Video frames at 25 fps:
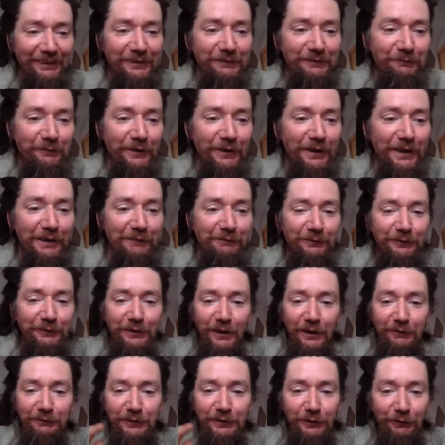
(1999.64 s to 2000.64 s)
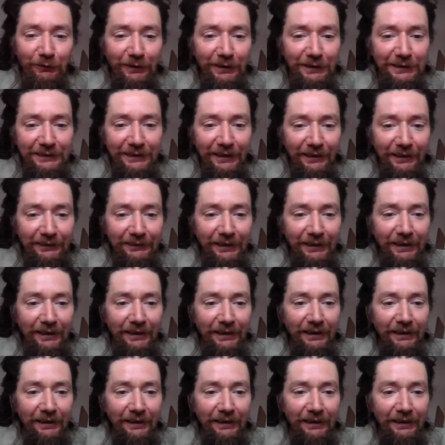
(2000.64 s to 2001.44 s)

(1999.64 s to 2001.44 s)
Miriam, do you want to start that,